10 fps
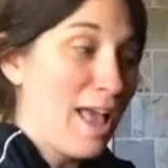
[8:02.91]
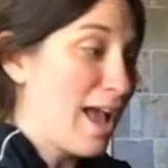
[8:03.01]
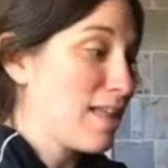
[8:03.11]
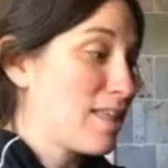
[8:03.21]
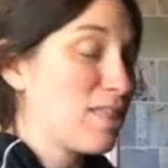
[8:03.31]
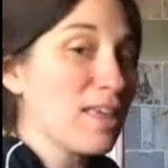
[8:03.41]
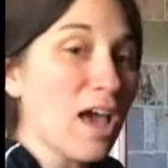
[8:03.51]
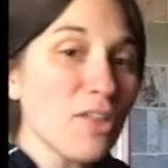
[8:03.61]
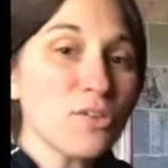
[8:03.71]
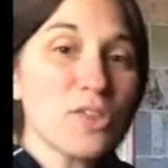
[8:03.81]
And then the
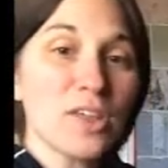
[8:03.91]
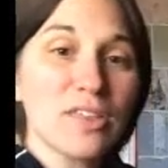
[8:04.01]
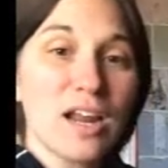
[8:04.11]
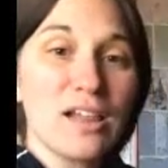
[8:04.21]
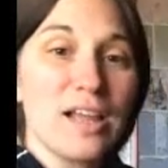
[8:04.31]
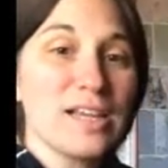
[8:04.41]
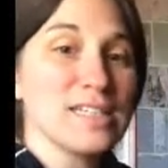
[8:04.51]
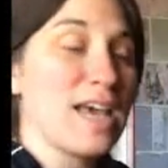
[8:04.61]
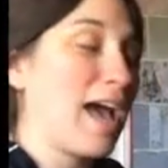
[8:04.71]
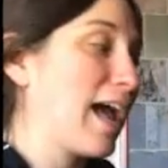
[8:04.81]
other thing that I like
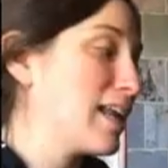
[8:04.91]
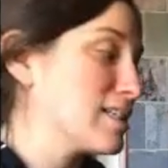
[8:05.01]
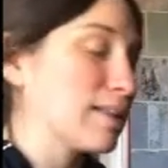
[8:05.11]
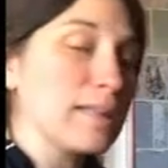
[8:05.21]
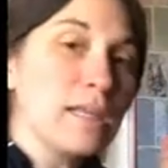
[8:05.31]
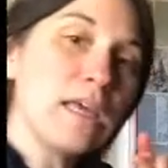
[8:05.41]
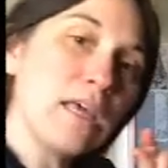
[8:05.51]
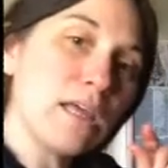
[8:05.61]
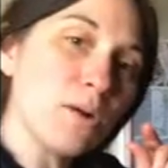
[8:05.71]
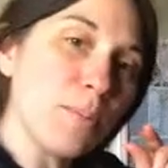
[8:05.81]
to add is a
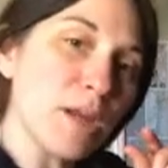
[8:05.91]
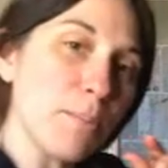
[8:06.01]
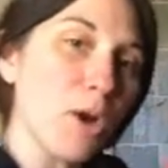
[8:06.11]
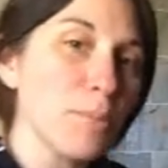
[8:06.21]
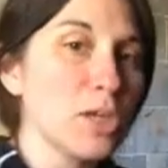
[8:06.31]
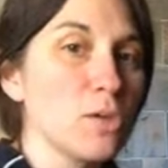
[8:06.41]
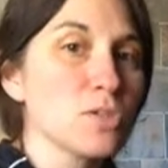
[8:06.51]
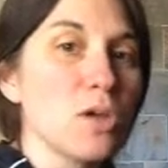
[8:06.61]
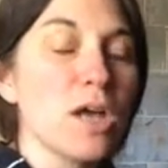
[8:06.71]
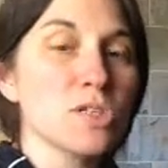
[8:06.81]
little bit of barbecue
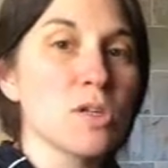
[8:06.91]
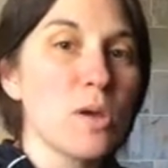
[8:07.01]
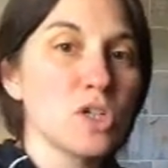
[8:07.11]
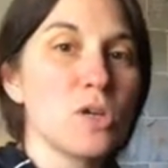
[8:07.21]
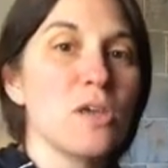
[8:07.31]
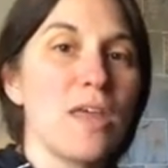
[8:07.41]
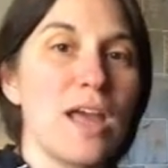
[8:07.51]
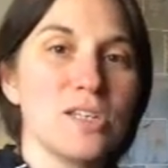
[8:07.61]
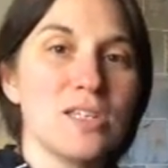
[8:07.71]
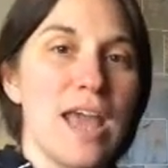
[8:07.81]
sauce, so I'll show you that
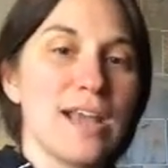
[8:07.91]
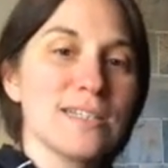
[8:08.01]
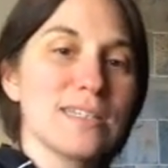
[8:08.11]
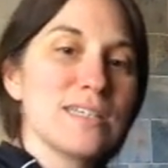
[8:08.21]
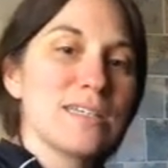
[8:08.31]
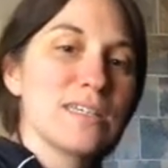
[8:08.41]
next.